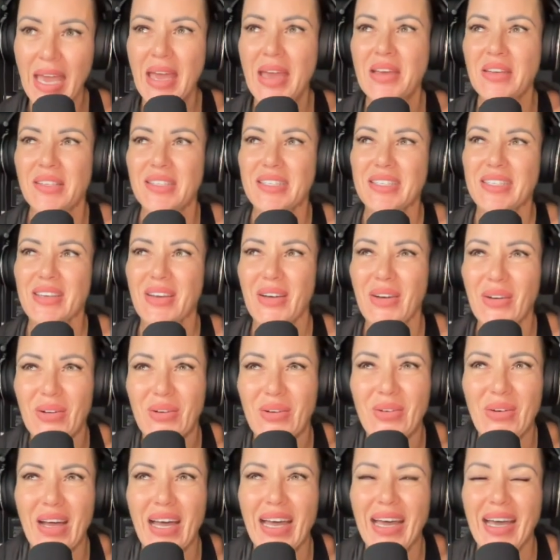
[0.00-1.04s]
So
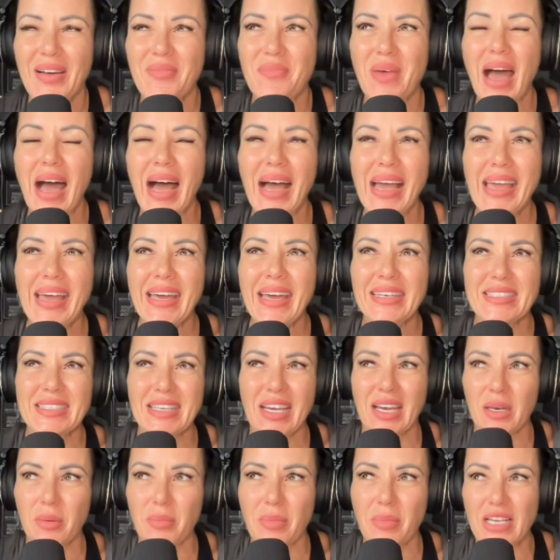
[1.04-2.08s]
um, I had
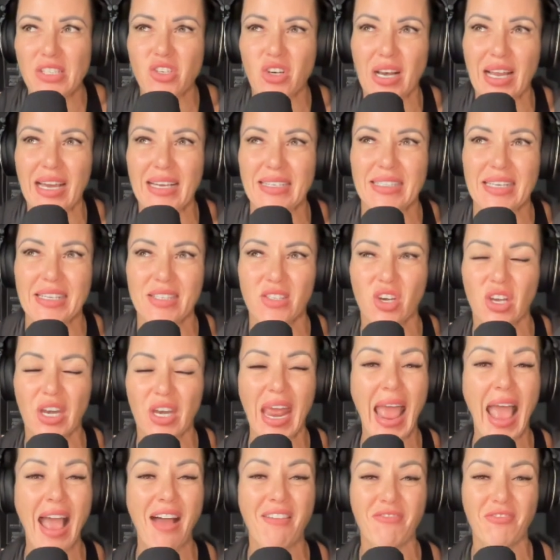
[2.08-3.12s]
done masterclasses on
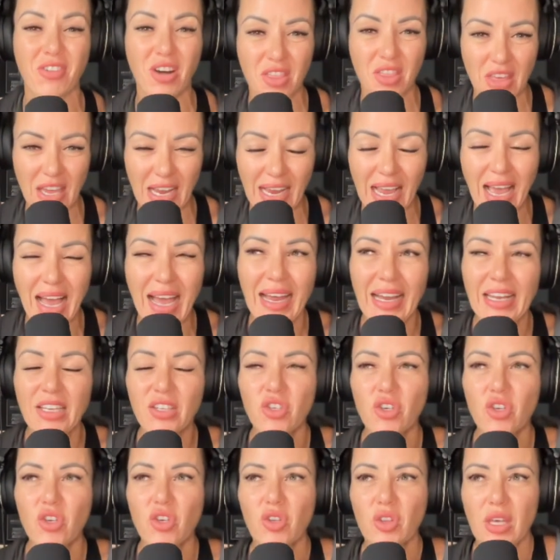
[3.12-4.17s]
everything. I
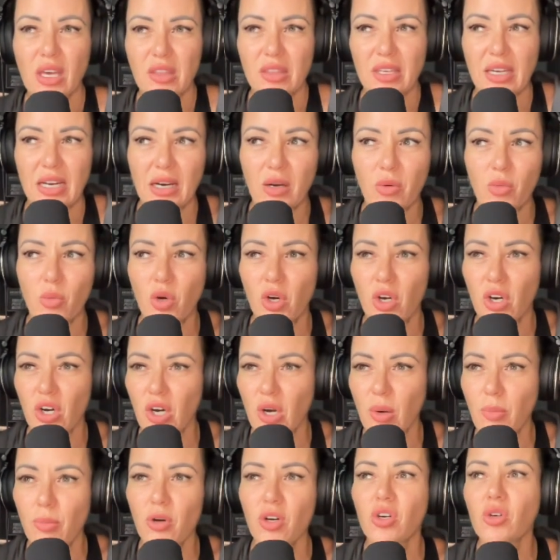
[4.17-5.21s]
knew that there were
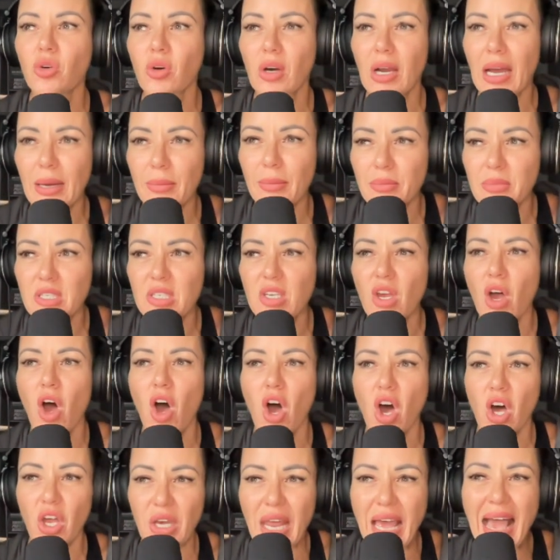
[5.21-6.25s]
programs
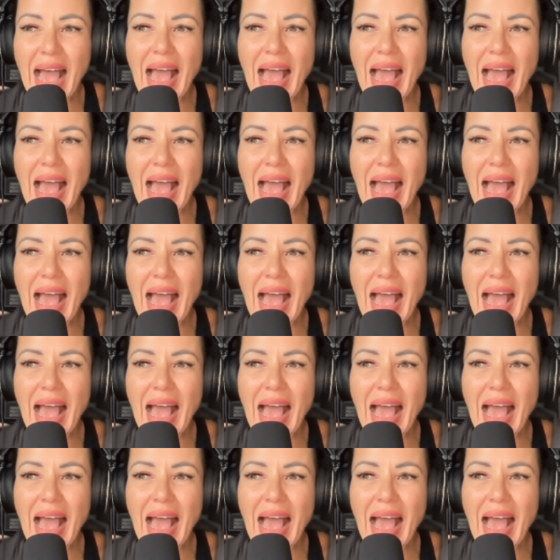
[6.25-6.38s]
on